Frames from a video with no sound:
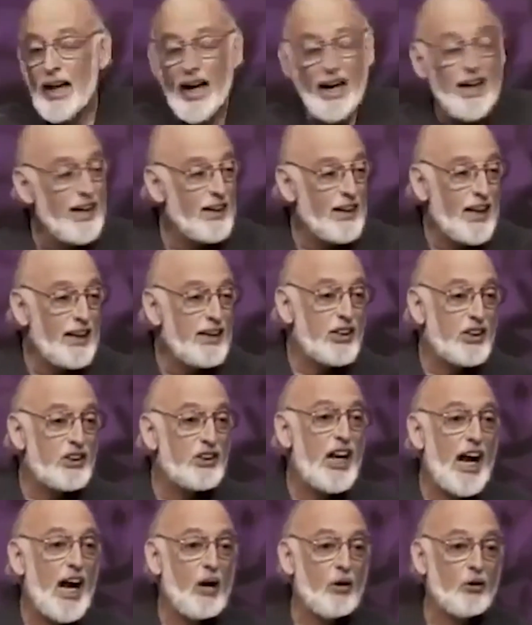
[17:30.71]
How do you like
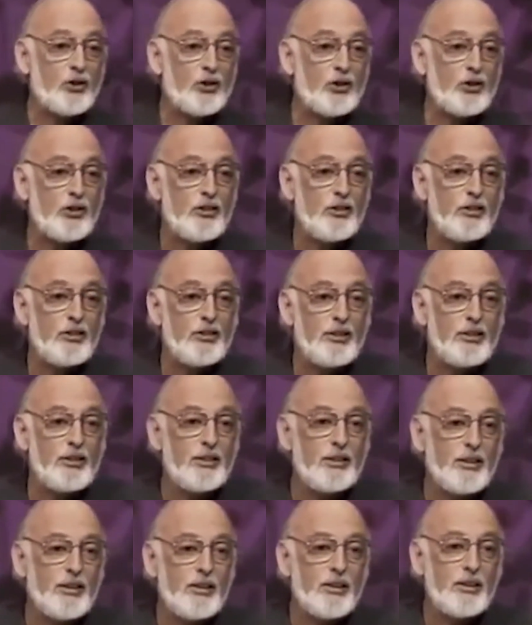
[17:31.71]
this house?
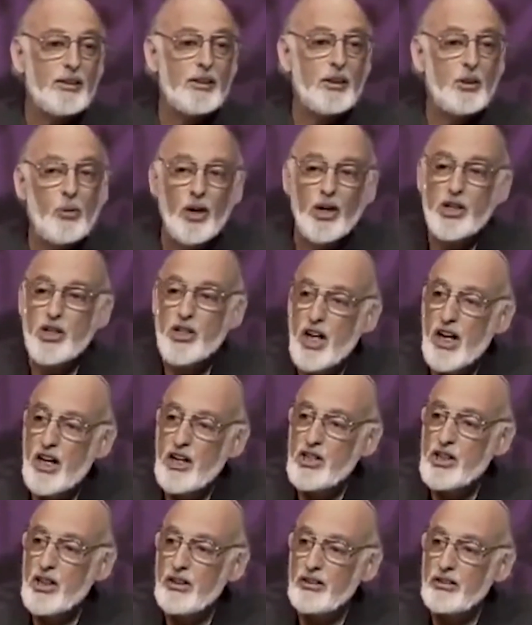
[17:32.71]
Do you want to
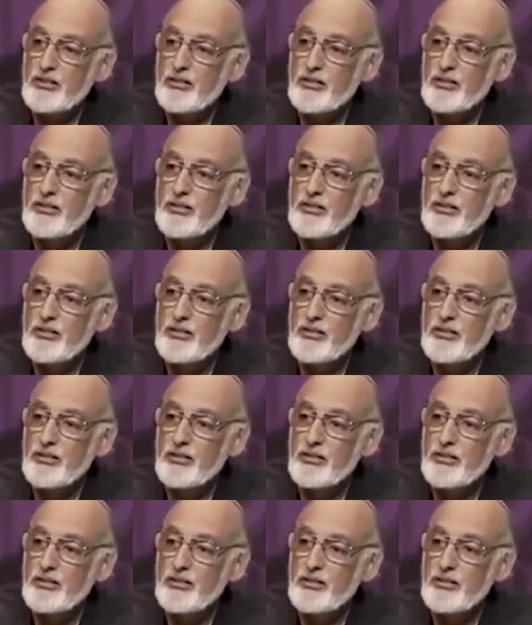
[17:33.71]
change it?